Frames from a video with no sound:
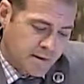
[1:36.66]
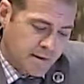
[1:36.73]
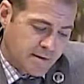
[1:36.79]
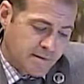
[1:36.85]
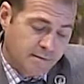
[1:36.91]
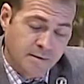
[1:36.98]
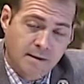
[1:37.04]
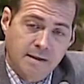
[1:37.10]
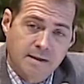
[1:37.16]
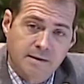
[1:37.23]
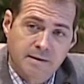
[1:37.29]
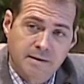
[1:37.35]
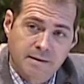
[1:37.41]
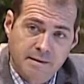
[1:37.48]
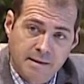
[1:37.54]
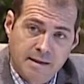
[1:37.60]
actually
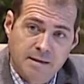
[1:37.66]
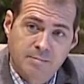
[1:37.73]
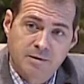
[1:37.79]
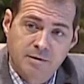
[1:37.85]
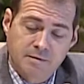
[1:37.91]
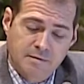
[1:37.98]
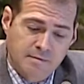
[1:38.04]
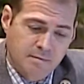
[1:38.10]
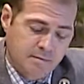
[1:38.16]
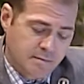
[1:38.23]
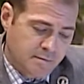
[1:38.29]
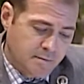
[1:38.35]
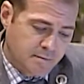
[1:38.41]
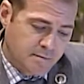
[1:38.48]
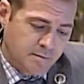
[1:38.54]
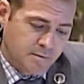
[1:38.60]
hiring a lobbyist
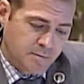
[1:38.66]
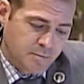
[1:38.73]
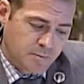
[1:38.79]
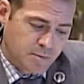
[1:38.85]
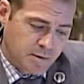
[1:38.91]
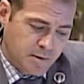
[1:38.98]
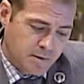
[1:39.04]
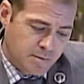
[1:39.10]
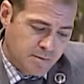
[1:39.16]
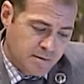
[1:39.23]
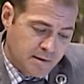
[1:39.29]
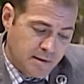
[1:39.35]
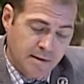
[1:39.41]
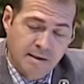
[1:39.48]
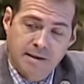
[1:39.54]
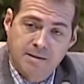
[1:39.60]
who will go to the
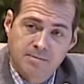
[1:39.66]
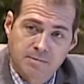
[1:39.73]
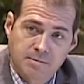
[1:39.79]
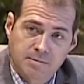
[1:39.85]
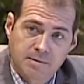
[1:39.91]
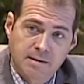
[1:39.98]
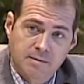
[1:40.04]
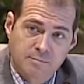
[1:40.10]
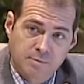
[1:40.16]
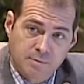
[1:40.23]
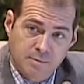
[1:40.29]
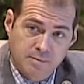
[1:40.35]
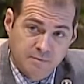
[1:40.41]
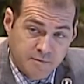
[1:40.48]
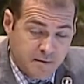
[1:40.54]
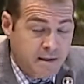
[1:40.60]
Capitol and will
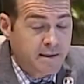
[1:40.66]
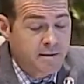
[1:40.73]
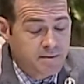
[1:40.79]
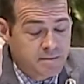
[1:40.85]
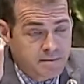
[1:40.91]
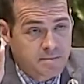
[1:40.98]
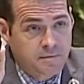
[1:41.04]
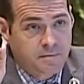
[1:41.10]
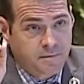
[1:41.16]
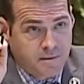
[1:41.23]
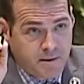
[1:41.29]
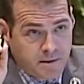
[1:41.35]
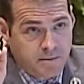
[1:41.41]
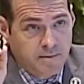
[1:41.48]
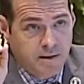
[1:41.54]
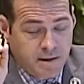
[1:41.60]
fight for
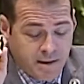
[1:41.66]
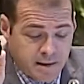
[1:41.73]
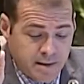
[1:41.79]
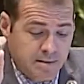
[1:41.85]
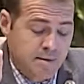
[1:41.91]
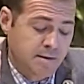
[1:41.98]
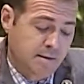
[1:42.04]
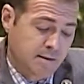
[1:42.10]
Henry County.